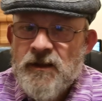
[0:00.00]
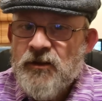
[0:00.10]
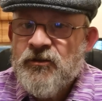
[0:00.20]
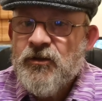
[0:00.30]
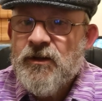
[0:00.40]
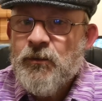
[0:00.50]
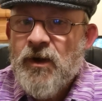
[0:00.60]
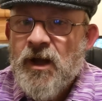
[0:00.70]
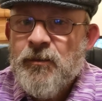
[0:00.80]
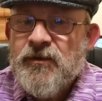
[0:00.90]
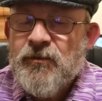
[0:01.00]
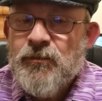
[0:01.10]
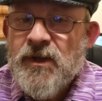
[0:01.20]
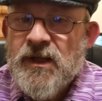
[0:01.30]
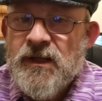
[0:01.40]
And that's certainly what happened to
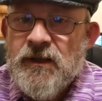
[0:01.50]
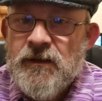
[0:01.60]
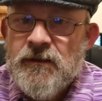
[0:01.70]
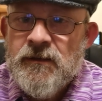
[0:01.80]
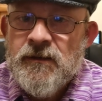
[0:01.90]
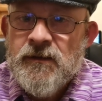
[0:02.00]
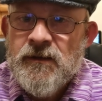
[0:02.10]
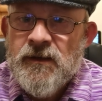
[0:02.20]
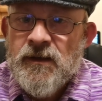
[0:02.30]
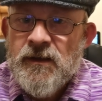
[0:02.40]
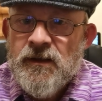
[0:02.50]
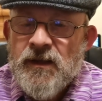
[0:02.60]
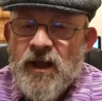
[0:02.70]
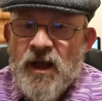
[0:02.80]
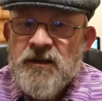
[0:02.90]
me.
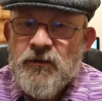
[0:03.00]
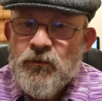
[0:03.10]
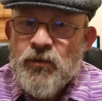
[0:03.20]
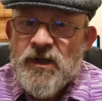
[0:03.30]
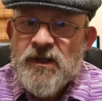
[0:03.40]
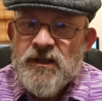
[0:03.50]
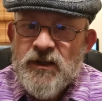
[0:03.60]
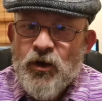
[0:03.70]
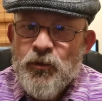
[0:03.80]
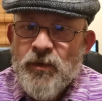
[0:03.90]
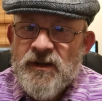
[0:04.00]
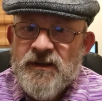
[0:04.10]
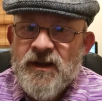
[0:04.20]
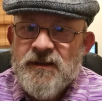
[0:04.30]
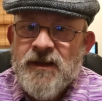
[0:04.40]
I didn't really know my
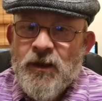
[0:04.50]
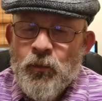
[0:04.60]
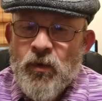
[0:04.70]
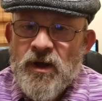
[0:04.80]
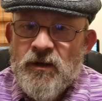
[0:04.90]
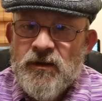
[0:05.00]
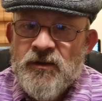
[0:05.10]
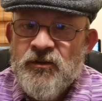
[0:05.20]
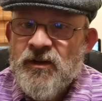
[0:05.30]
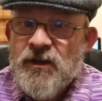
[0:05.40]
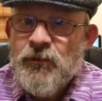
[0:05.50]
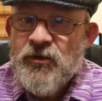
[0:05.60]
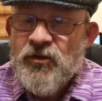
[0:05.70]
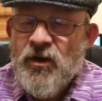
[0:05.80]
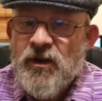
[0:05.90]
dad that well until he
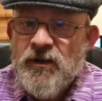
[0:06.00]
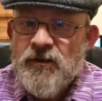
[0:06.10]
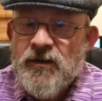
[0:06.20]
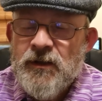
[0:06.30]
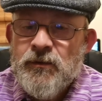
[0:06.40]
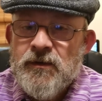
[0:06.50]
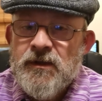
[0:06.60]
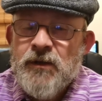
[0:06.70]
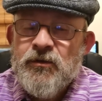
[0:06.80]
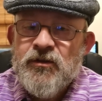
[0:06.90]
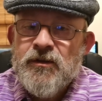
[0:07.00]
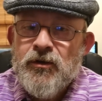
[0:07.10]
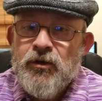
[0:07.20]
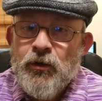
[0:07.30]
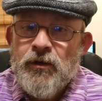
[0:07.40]
retired. He was in
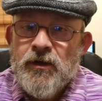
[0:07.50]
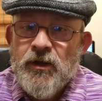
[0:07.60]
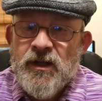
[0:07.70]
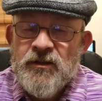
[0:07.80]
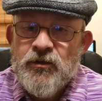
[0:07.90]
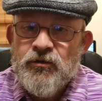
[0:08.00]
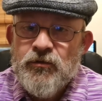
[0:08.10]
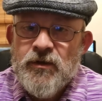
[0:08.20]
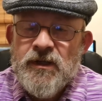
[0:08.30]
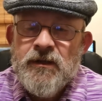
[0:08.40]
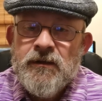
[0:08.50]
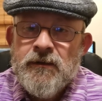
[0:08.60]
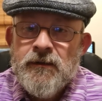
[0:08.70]
the nuclear industry,